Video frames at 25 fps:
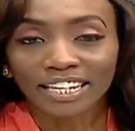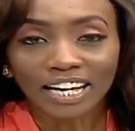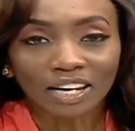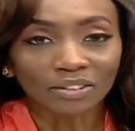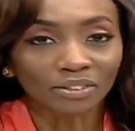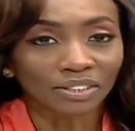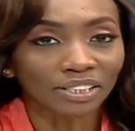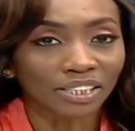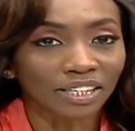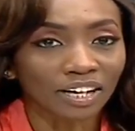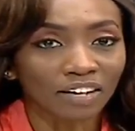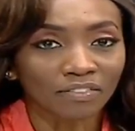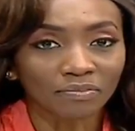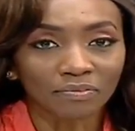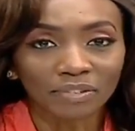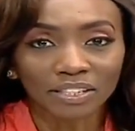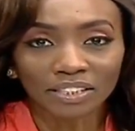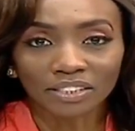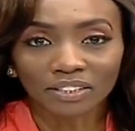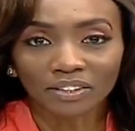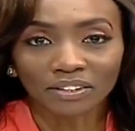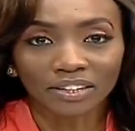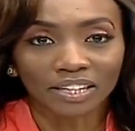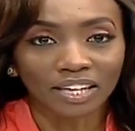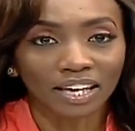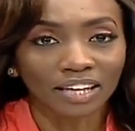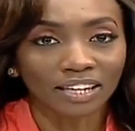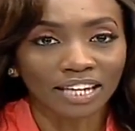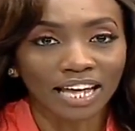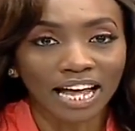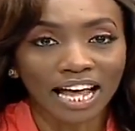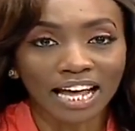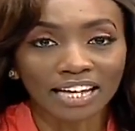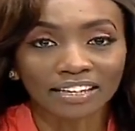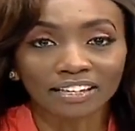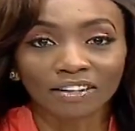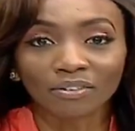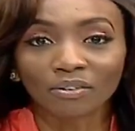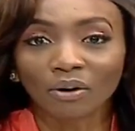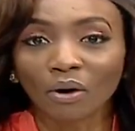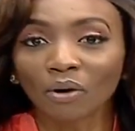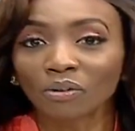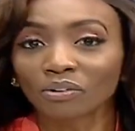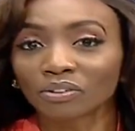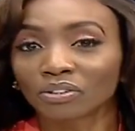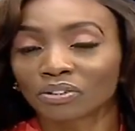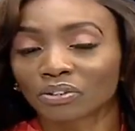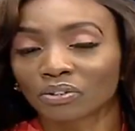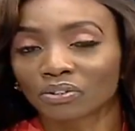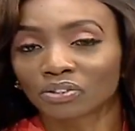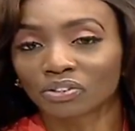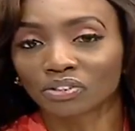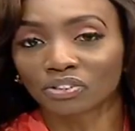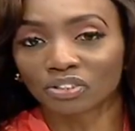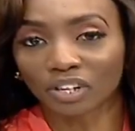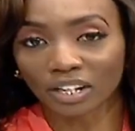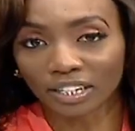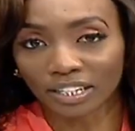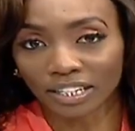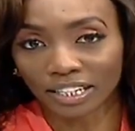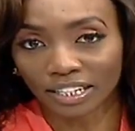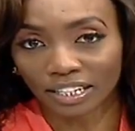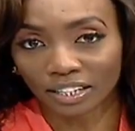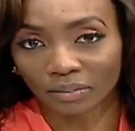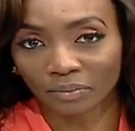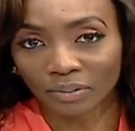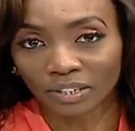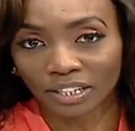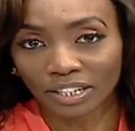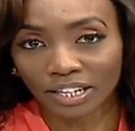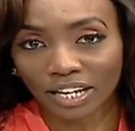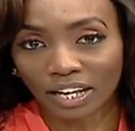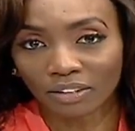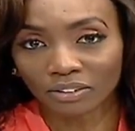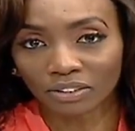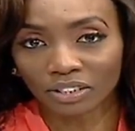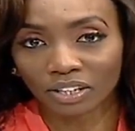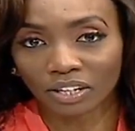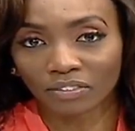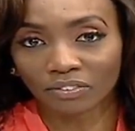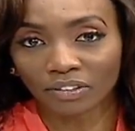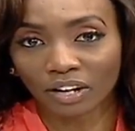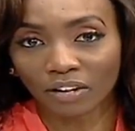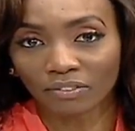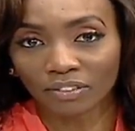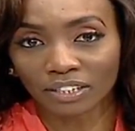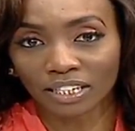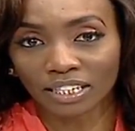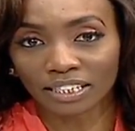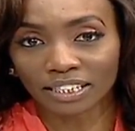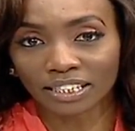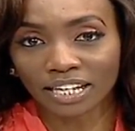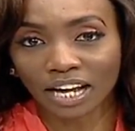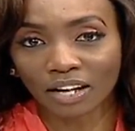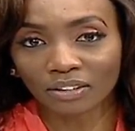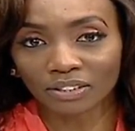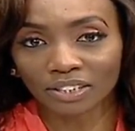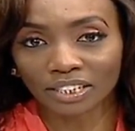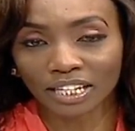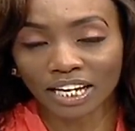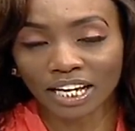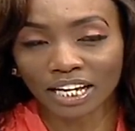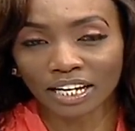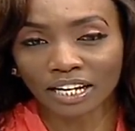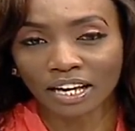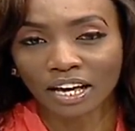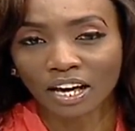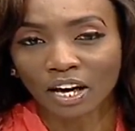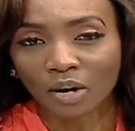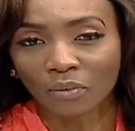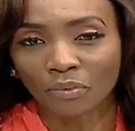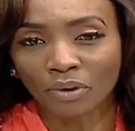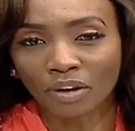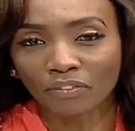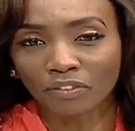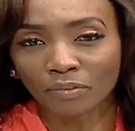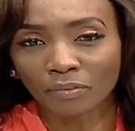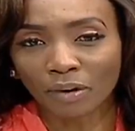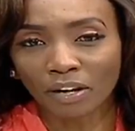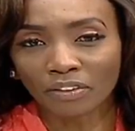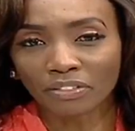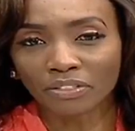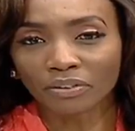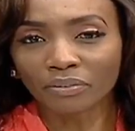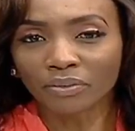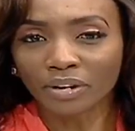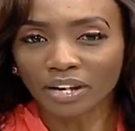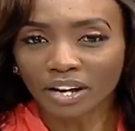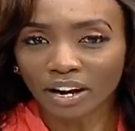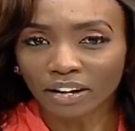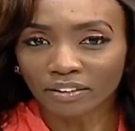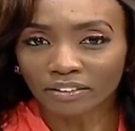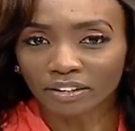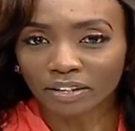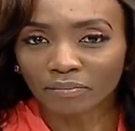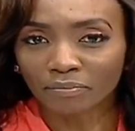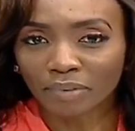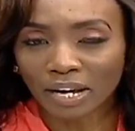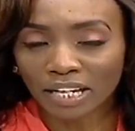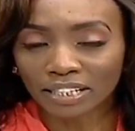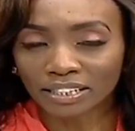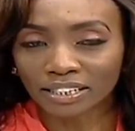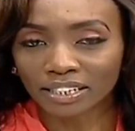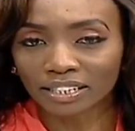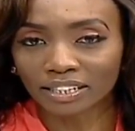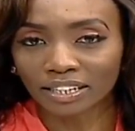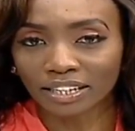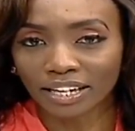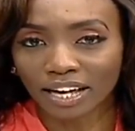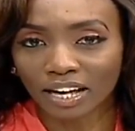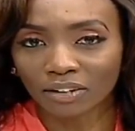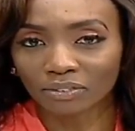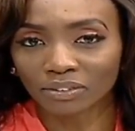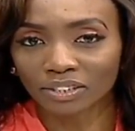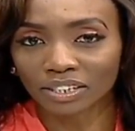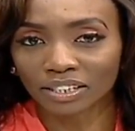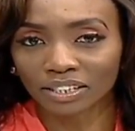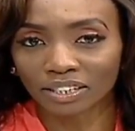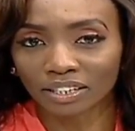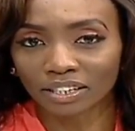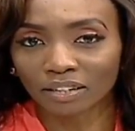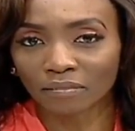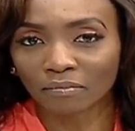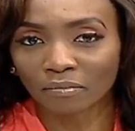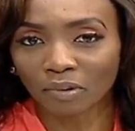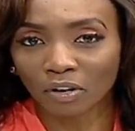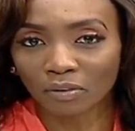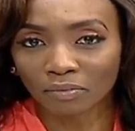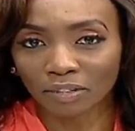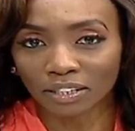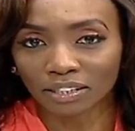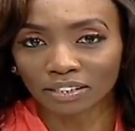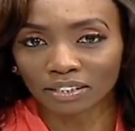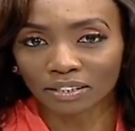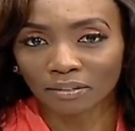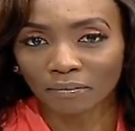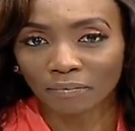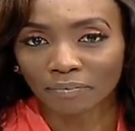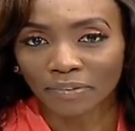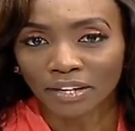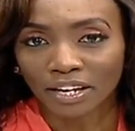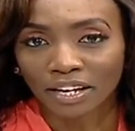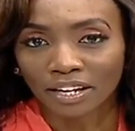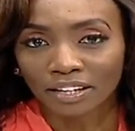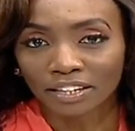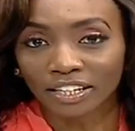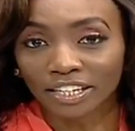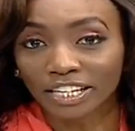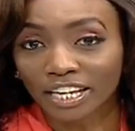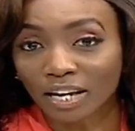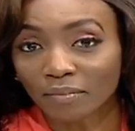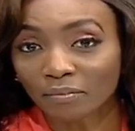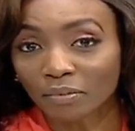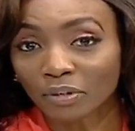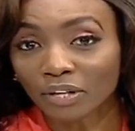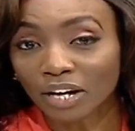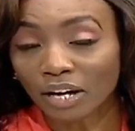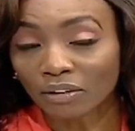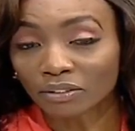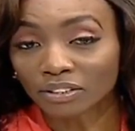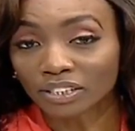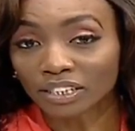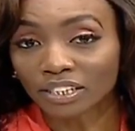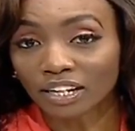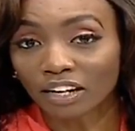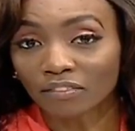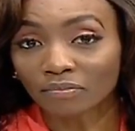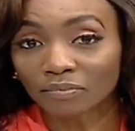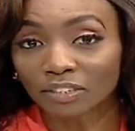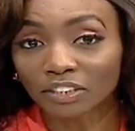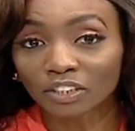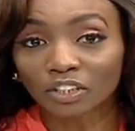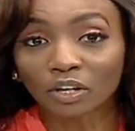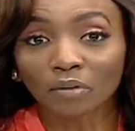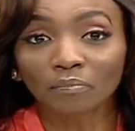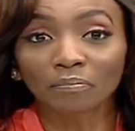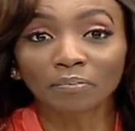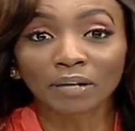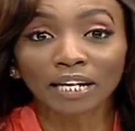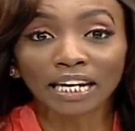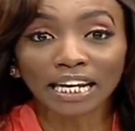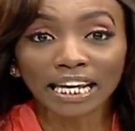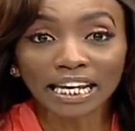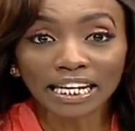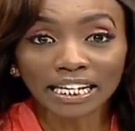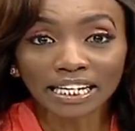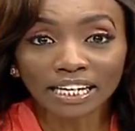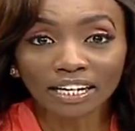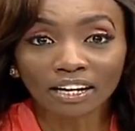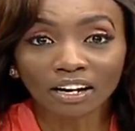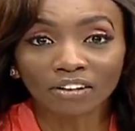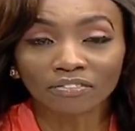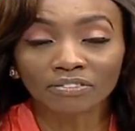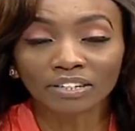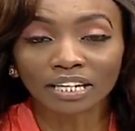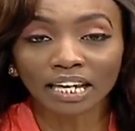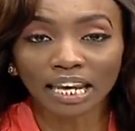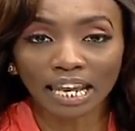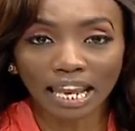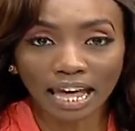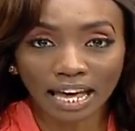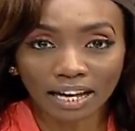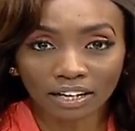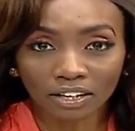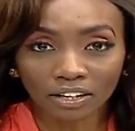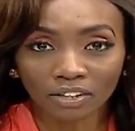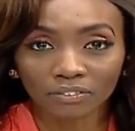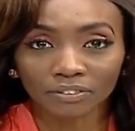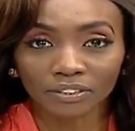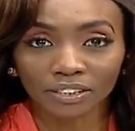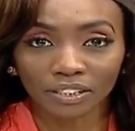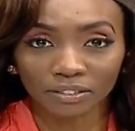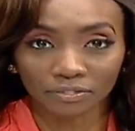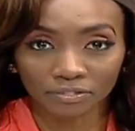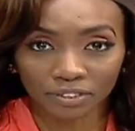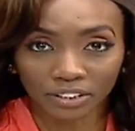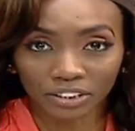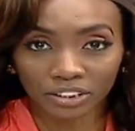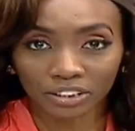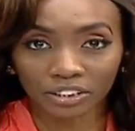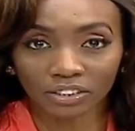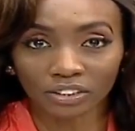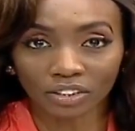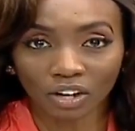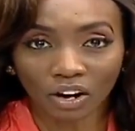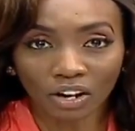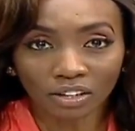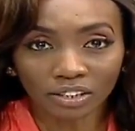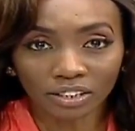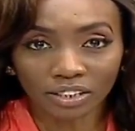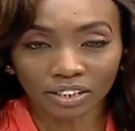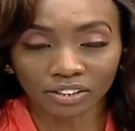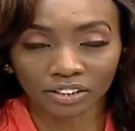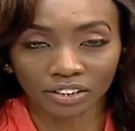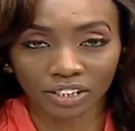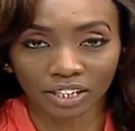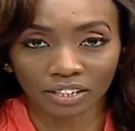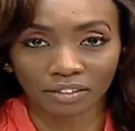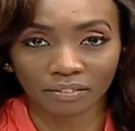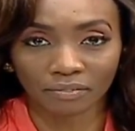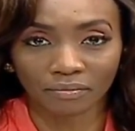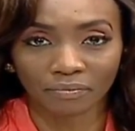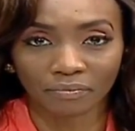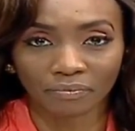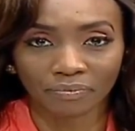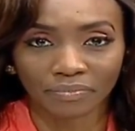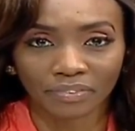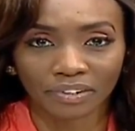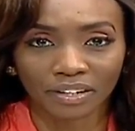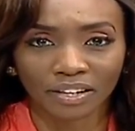The county governments, on the other hand, are also struggling, with the Council of Governors now saying we have about 300 beds in the counties at the moment. The Campbell County government complaining of the lack of sufficient oxygen.